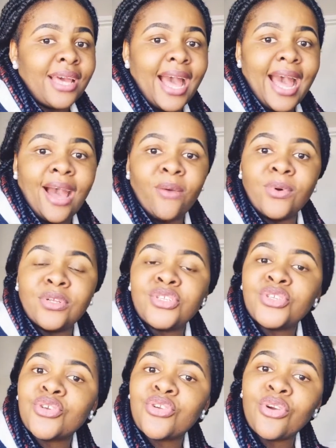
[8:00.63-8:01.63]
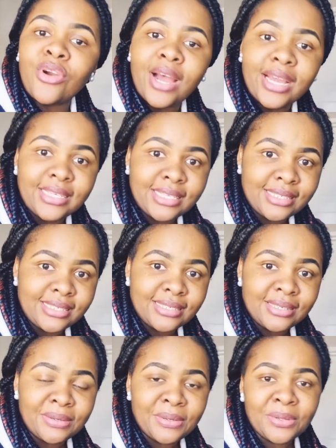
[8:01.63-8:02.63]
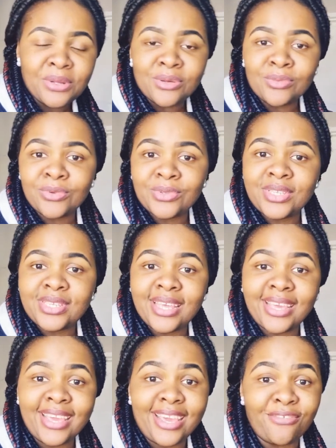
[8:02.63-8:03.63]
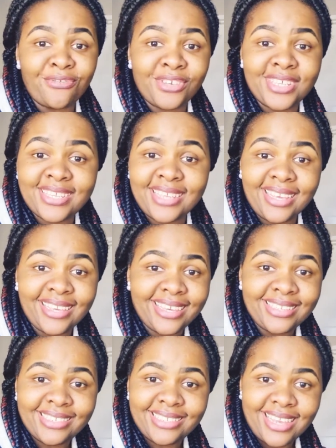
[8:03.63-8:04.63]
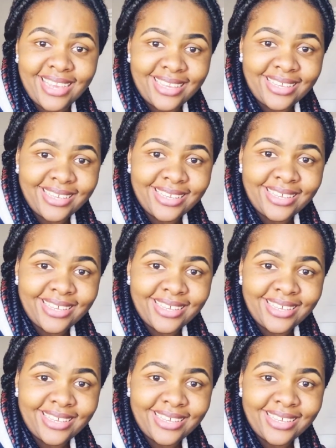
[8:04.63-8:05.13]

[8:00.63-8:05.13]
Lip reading: I was crying almost every second day.